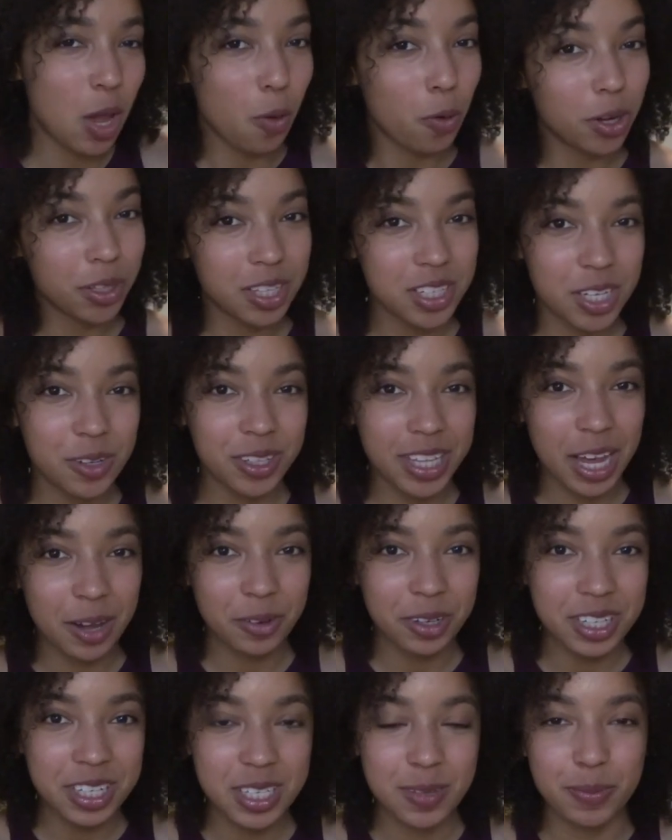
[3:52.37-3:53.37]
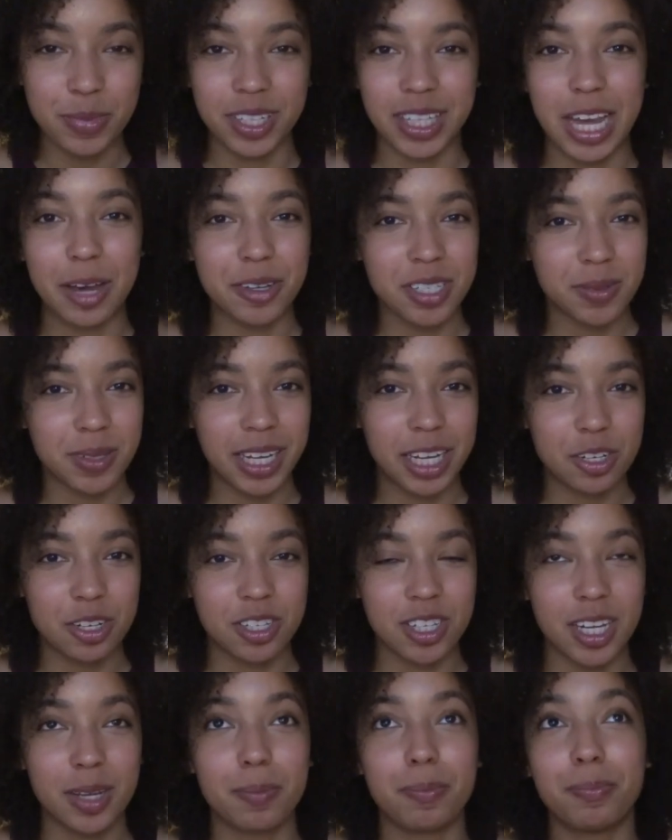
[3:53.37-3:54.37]
what the deal with that was, but that was something
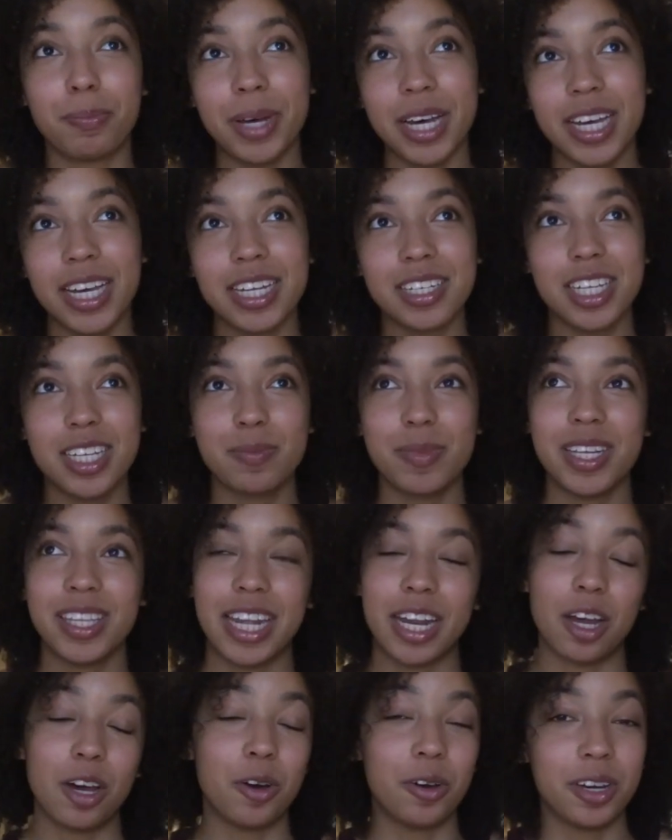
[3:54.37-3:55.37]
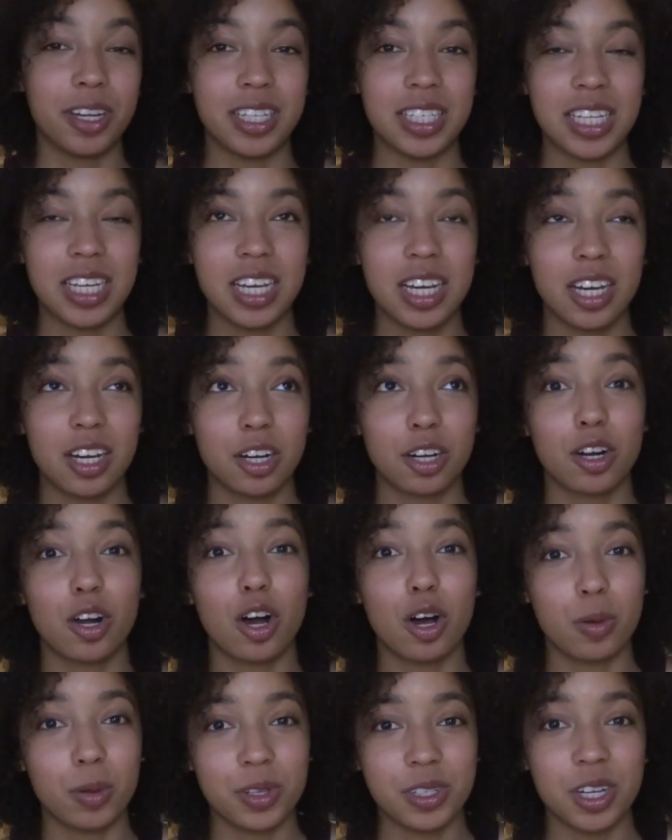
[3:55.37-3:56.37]
interesting. But it did mean that I always, or
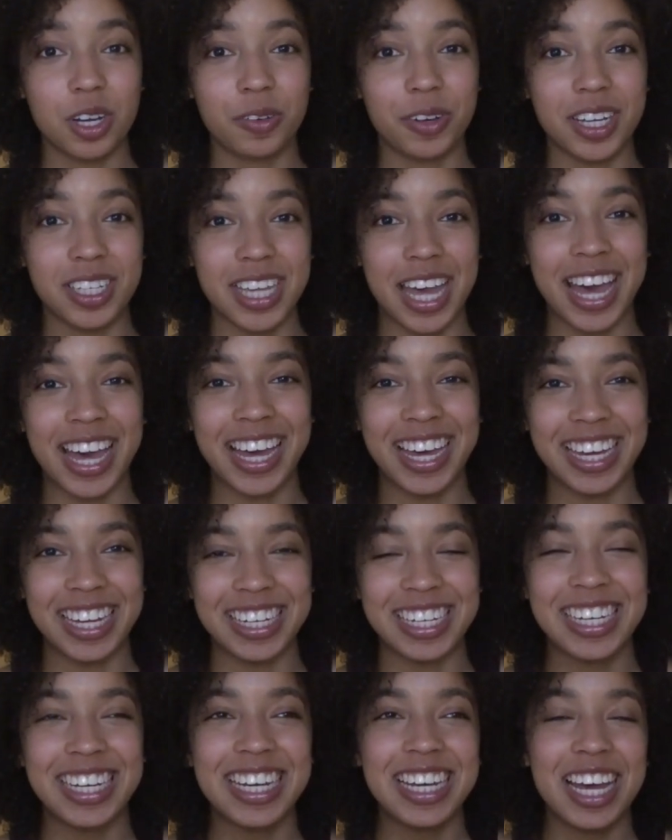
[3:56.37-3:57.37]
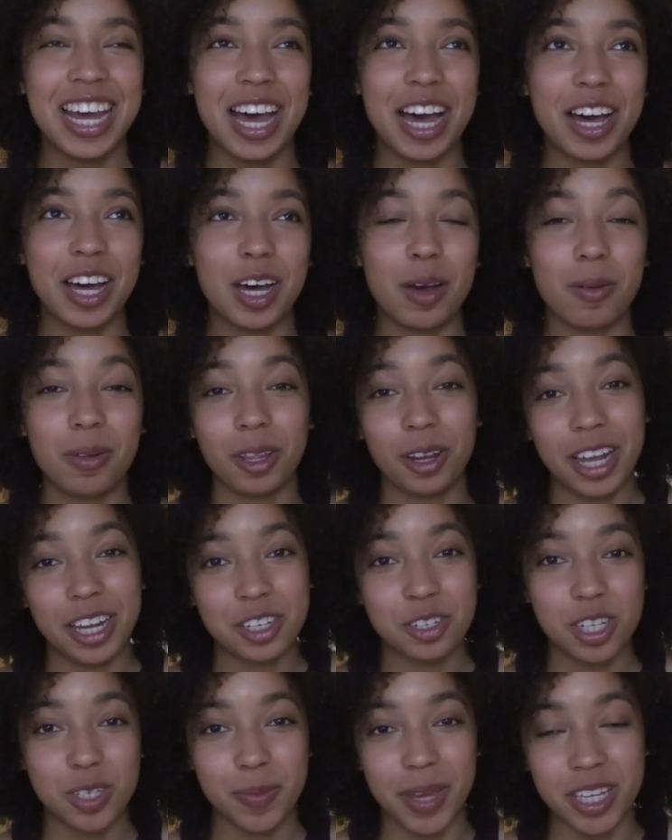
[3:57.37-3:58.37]
almost always, had a little
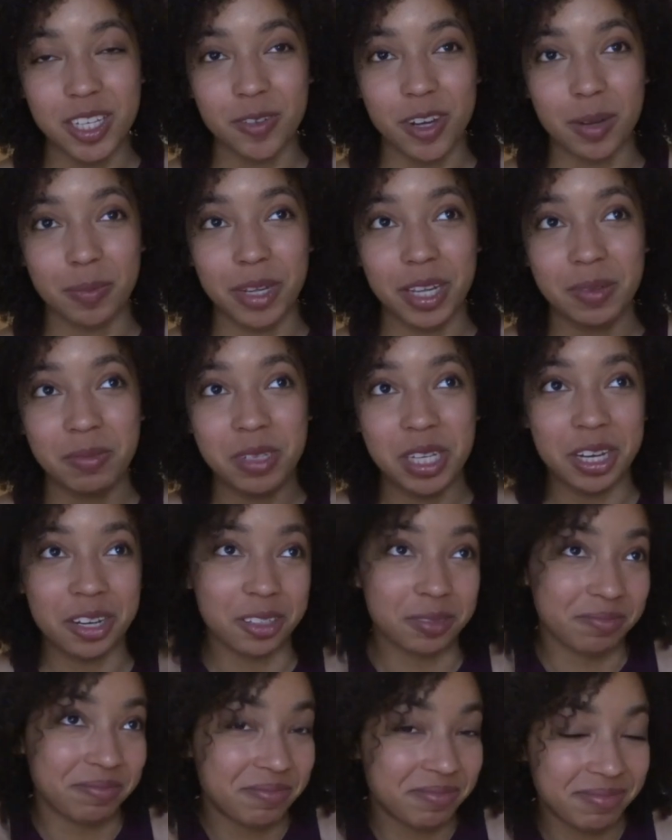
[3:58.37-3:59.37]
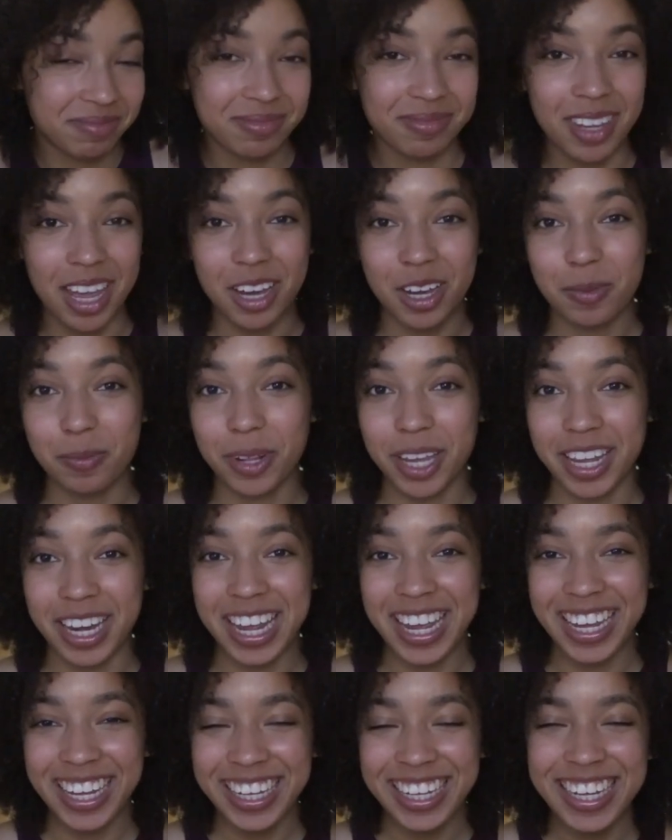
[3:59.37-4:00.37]
extra space around me, so not
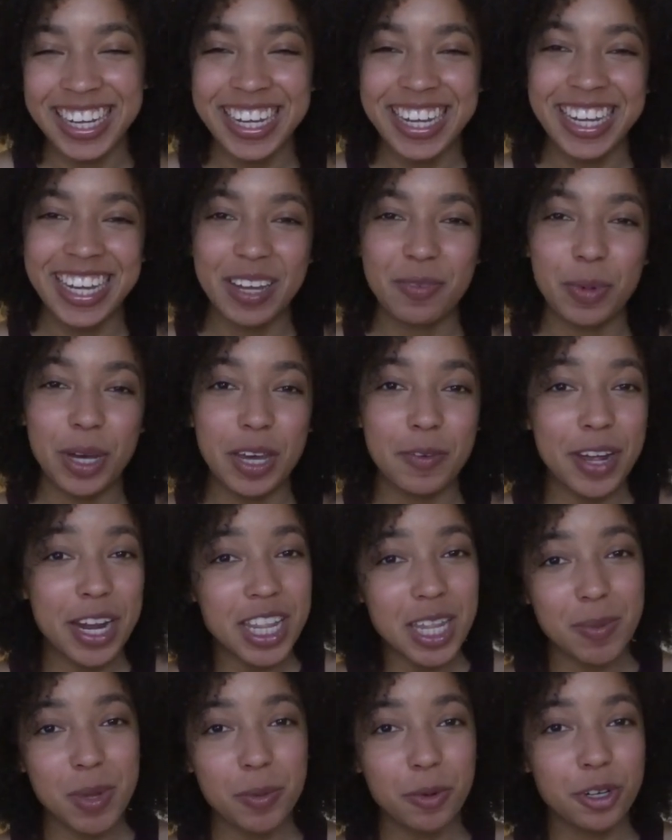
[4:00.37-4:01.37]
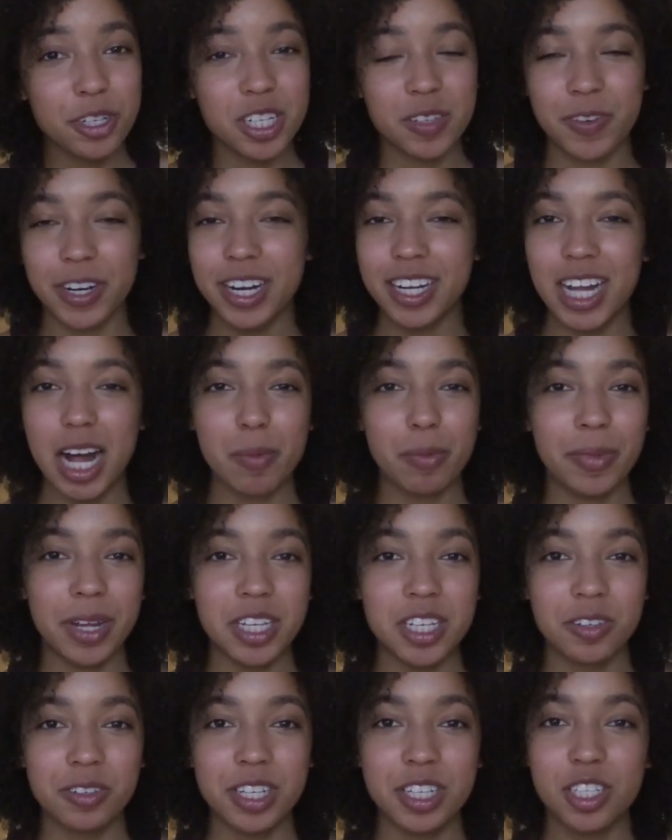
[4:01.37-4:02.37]
complaining. But I think people were just very
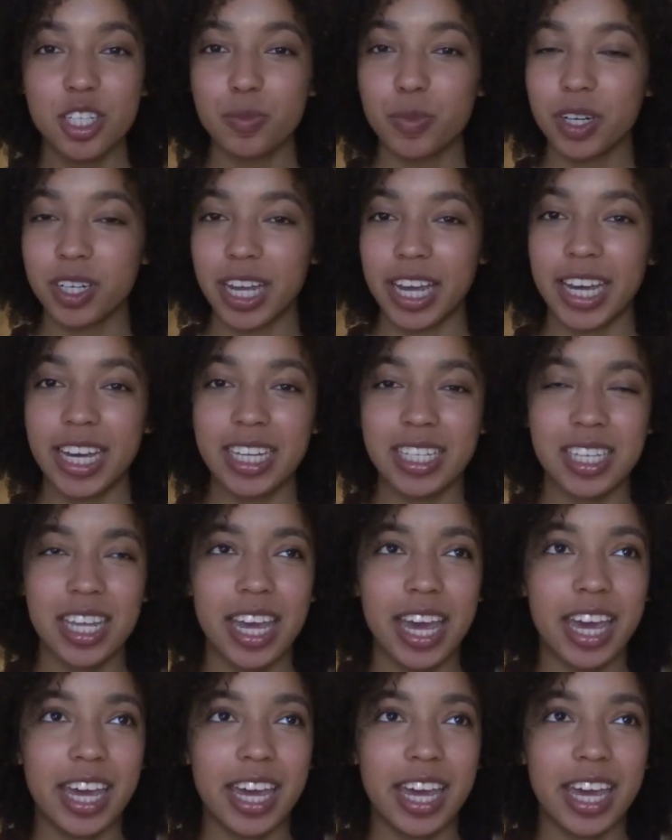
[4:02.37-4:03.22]
complimentary, super nice,